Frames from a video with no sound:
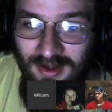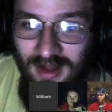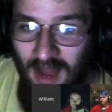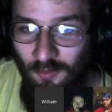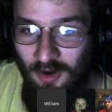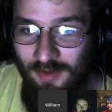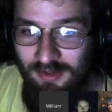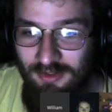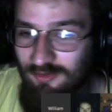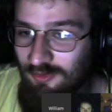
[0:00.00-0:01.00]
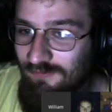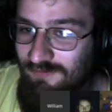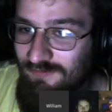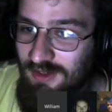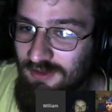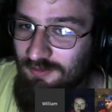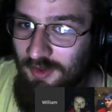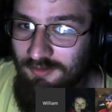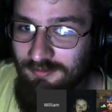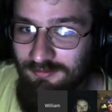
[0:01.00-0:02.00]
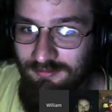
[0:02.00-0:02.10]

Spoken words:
I'm worried about this 215 but